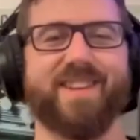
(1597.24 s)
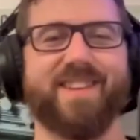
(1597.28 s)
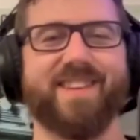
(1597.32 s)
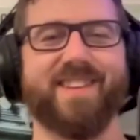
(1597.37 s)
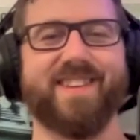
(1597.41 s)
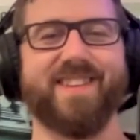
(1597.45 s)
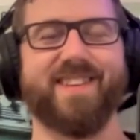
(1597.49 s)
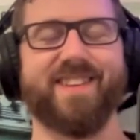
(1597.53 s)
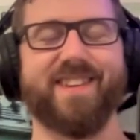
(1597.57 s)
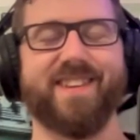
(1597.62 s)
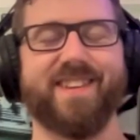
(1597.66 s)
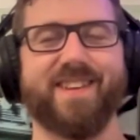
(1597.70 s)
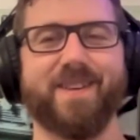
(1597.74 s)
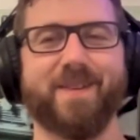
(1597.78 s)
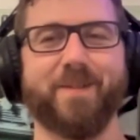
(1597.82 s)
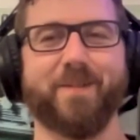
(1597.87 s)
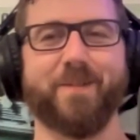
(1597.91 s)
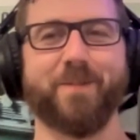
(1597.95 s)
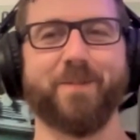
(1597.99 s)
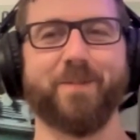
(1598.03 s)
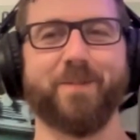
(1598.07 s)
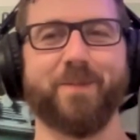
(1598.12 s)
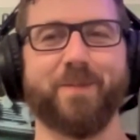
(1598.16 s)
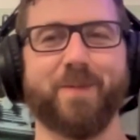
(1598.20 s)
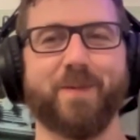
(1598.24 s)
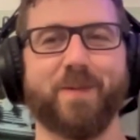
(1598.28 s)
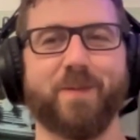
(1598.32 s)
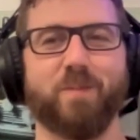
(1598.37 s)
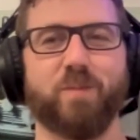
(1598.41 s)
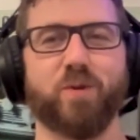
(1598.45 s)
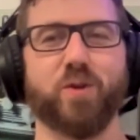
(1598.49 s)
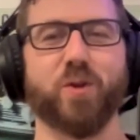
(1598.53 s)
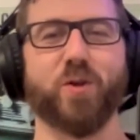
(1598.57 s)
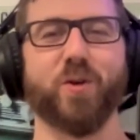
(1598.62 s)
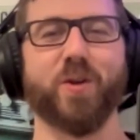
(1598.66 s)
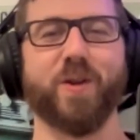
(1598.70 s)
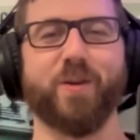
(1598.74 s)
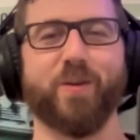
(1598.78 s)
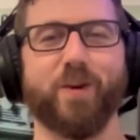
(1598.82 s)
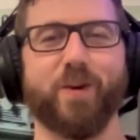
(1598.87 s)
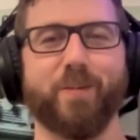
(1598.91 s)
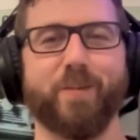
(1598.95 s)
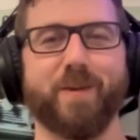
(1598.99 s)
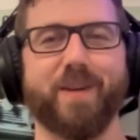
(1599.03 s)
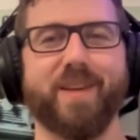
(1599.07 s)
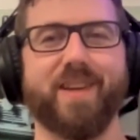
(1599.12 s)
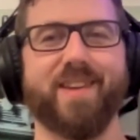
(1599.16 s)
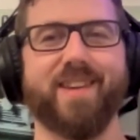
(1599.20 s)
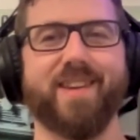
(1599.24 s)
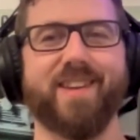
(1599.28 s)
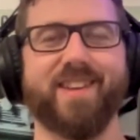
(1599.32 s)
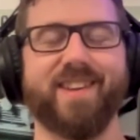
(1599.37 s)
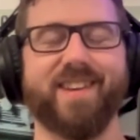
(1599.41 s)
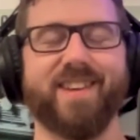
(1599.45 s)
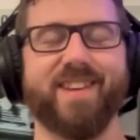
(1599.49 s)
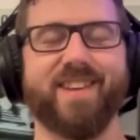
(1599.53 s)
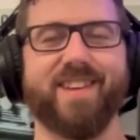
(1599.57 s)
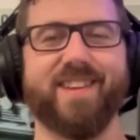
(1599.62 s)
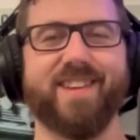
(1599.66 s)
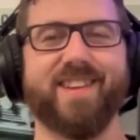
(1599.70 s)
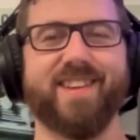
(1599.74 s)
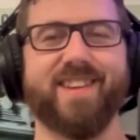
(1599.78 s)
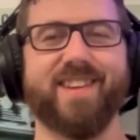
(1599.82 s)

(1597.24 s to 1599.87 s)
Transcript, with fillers: um, yeah that'll be that'll sure be awesome be. yeah